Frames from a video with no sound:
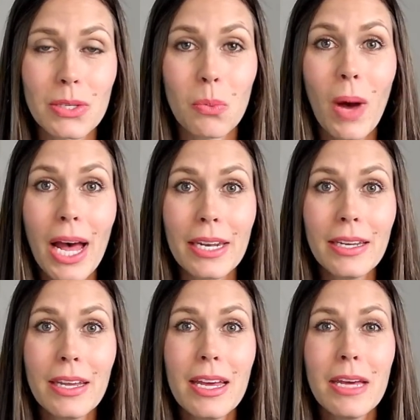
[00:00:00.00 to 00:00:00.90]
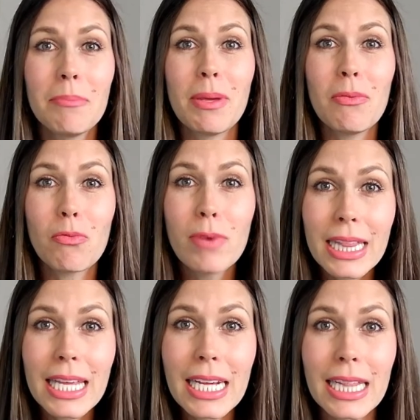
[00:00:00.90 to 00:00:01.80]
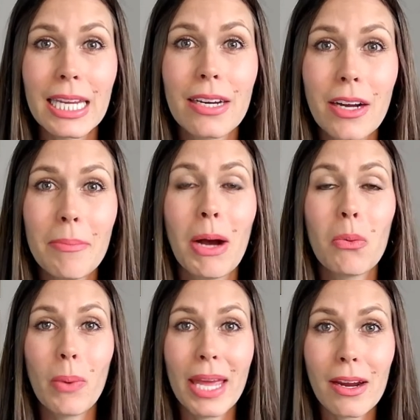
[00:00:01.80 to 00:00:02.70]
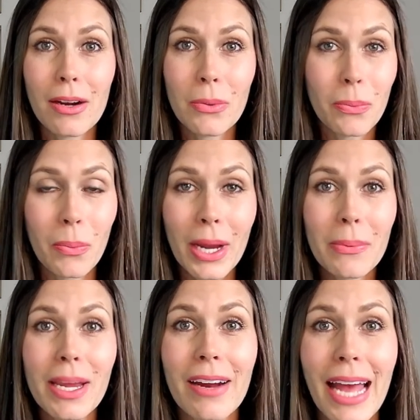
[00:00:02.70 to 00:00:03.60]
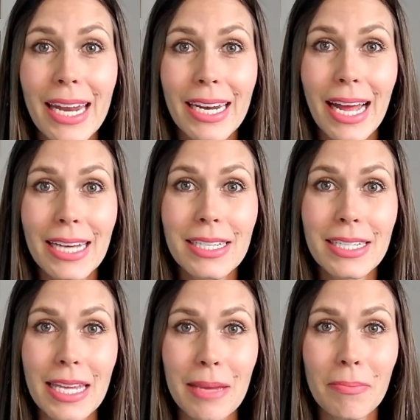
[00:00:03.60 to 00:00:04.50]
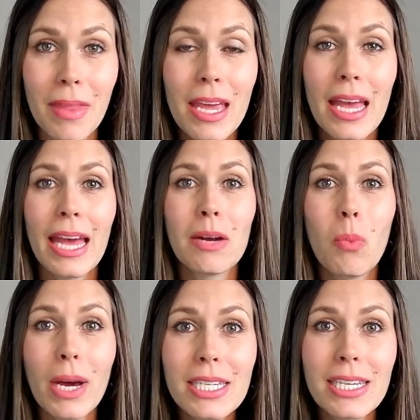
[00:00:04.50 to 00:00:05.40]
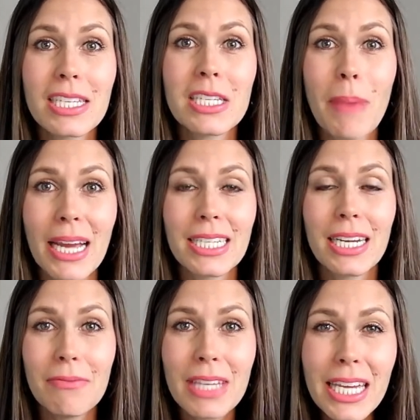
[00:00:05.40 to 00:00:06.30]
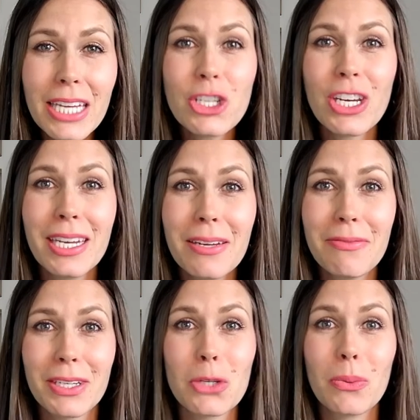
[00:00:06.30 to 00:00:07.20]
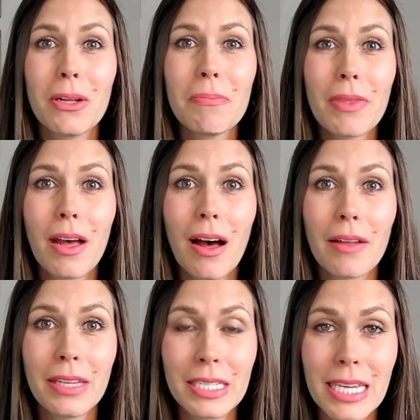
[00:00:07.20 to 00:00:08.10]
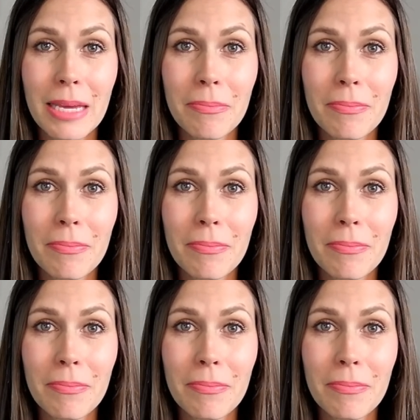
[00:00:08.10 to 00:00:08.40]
One, be really clear about where, where we are headed as a team and what is expected of each individual on the team.